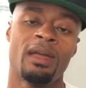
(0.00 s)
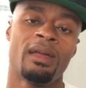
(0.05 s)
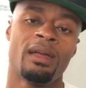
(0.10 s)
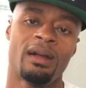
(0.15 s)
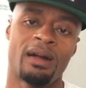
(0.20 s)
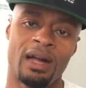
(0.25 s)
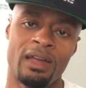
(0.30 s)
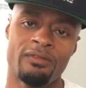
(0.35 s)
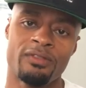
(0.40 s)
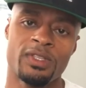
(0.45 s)

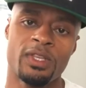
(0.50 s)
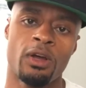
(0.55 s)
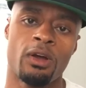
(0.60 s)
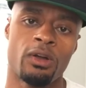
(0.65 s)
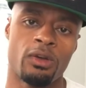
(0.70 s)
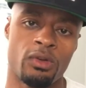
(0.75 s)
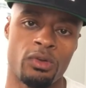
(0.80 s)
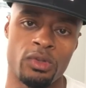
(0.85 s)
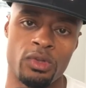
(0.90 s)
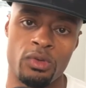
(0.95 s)
life is hard
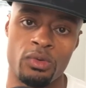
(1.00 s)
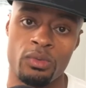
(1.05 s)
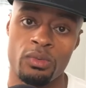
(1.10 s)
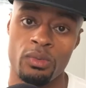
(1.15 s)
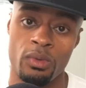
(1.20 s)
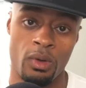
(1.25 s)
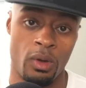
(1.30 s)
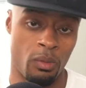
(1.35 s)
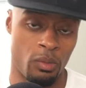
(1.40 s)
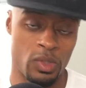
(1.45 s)
on you.
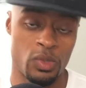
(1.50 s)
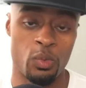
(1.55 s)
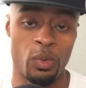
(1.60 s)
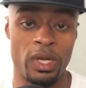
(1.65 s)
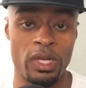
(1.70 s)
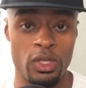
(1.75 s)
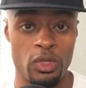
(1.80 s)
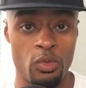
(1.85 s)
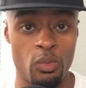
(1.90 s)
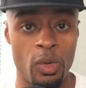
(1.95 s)
Well, which way
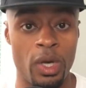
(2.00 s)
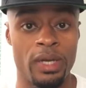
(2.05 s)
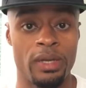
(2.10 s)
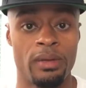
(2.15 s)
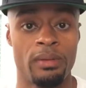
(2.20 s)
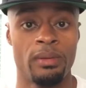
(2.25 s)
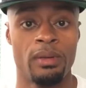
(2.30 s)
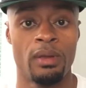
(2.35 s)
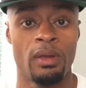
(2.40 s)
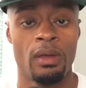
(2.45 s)
do you want it?
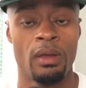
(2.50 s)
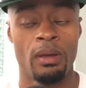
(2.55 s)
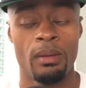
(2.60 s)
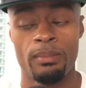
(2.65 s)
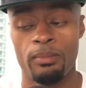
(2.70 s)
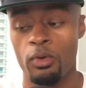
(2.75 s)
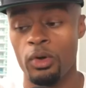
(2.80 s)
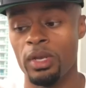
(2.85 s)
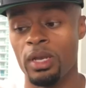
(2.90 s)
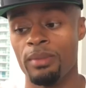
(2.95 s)

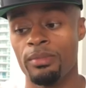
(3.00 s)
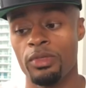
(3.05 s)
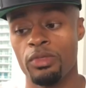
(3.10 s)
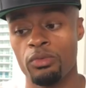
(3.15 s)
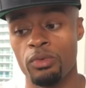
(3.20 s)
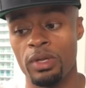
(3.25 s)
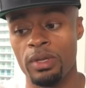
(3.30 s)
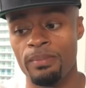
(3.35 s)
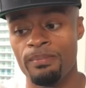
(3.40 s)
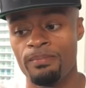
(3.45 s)
Point number
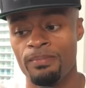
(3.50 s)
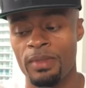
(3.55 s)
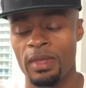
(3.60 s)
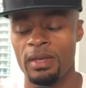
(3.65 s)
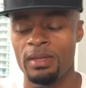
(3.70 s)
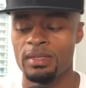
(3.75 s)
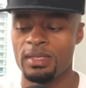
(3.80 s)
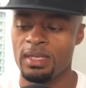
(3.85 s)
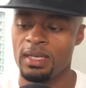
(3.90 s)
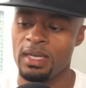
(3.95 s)
three.
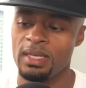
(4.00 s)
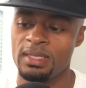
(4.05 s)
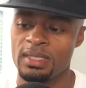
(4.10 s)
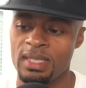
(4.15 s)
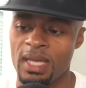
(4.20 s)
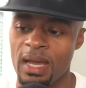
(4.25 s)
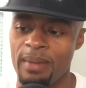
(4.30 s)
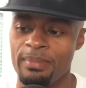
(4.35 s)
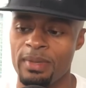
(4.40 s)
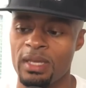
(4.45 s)
Today's
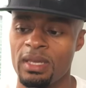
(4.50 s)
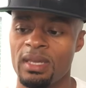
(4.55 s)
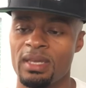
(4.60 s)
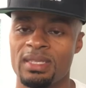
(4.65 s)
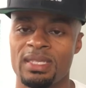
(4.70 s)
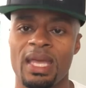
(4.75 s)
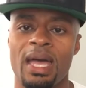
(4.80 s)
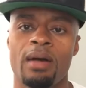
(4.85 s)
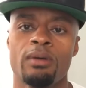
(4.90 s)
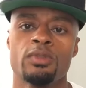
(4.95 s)
topic
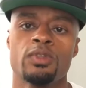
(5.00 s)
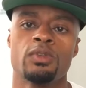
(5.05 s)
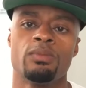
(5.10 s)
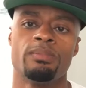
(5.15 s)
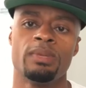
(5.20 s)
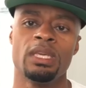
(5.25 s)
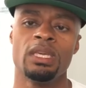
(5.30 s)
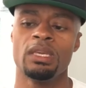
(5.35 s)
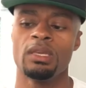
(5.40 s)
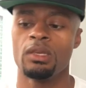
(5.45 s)
is how to
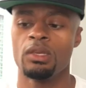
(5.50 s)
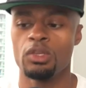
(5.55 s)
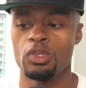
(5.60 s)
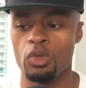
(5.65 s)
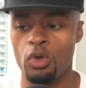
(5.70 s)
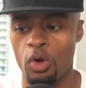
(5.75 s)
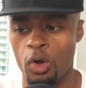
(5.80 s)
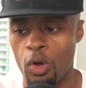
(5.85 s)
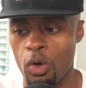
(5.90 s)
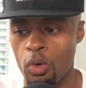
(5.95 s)
be
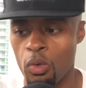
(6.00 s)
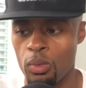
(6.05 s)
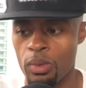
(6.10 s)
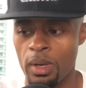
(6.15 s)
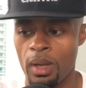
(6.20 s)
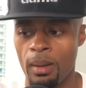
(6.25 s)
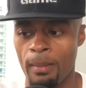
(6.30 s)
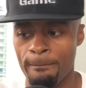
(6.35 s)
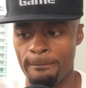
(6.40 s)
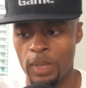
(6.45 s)
your
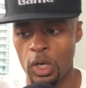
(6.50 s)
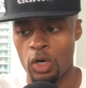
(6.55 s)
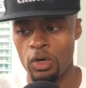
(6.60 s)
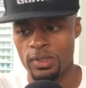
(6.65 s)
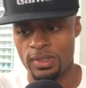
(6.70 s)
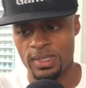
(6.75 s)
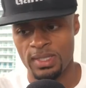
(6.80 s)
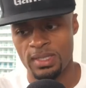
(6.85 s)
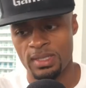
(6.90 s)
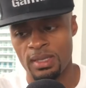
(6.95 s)
own
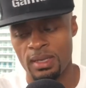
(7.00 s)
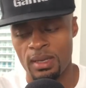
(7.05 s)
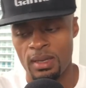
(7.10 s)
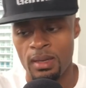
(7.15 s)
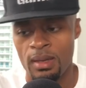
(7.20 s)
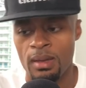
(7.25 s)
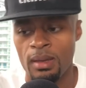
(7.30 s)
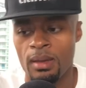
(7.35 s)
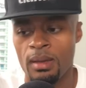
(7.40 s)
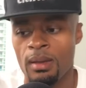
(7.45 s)
boss.
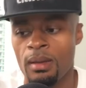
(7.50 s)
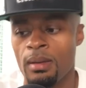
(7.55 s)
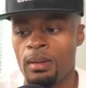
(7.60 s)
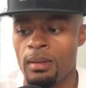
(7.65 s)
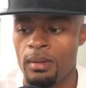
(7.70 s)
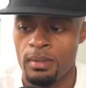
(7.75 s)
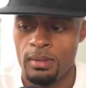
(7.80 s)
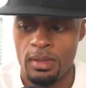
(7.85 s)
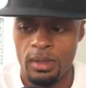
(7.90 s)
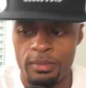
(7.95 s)

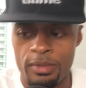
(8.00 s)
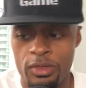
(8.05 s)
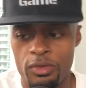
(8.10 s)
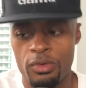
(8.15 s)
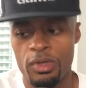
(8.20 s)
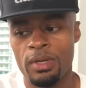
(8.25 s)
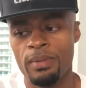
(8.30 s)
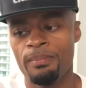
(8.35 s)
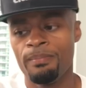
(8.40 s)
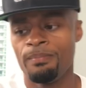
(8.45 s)
Number
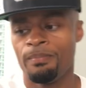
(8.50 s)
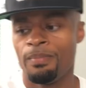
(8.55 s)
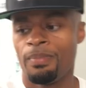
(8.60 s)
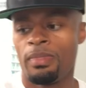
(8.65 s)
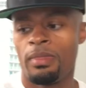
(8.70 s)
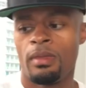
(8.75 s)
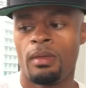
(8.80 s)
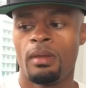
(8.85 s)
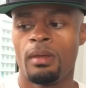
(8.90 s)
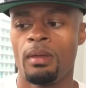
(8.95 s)
three,
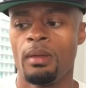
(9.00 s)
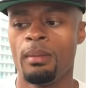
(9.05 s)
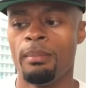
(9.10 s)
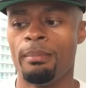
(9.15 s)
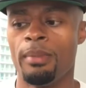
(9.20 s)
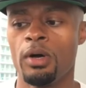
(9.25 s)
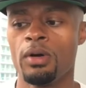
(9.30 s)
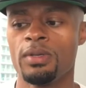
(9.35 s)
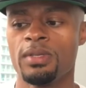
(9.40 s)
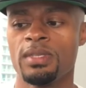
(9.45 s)

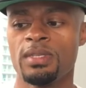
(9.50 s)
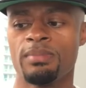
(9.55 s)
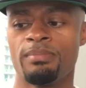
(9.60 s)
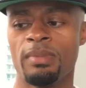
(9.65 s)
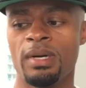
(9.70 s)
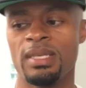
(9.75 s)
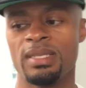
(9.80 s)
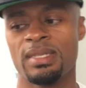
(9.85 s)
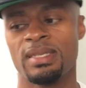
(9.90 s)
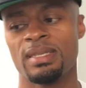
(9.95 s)
bosses
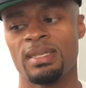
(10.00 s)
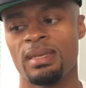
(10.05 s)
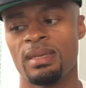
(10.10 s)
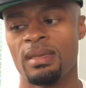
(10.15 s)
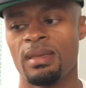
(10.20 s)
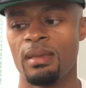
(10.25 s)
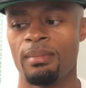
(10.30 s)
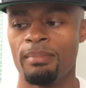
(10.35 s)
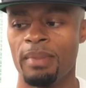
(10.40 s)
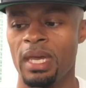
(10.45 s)
must
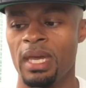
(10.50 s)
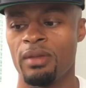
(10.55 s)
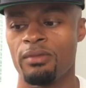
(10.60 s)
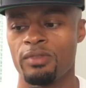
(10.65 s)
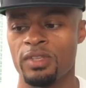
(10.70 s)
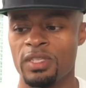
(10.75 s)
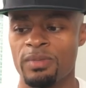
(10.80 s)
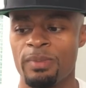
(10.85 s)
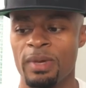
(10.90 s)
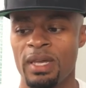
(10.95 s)
command
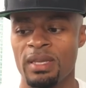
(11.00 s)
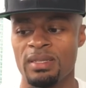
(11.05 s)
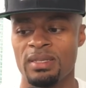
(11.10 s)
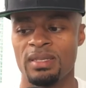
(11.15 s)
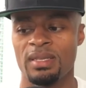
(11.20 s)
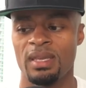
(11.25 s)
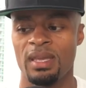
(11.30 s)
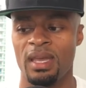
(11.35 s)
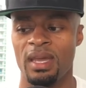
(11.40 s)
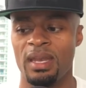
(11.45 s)

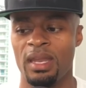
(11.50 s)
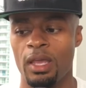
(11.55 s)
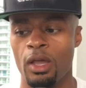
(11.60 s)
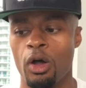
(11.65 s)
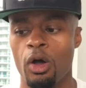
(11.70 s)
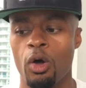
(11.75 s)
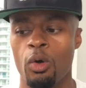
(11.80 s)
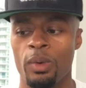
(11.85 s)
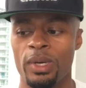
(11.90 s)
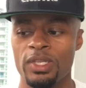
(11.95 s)
respect and they
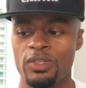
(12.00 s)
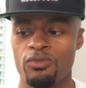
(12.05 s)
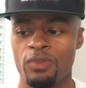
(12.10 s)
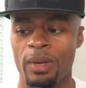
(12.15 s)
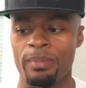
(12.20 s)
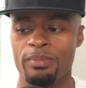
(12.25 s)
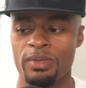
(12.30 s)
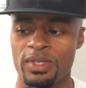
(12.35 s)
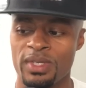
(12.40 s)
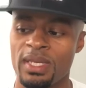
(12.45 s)
always
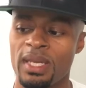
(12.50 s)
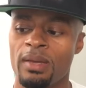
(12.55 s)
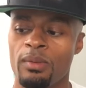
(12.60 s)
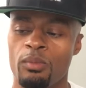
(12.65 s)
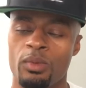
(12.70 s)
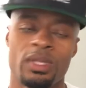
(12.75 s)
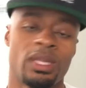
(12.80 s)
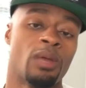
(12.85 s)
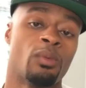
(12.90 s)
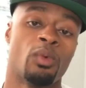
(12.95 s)
represent
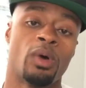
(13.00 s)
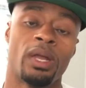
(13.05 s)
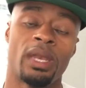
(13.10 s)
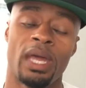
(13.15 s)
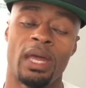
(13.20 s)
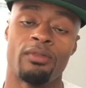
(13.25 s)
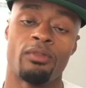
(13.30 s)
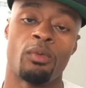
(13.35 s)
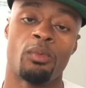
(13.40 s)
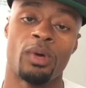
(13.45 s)
what they want
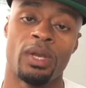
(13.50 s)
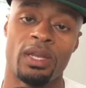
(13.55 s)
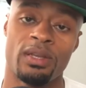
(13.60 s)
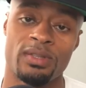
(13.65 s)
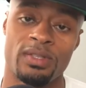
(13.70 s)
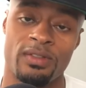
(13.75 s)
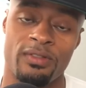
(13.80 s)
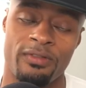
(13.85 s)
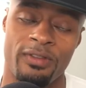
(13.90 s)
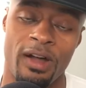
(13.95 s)
everyone
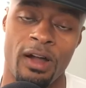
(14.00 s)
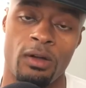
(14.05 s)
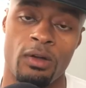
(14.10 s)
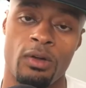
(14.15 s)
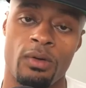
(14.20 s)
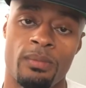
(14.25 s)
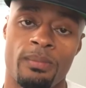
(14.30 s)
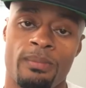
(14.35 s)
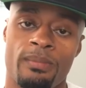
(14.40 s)
else to follow.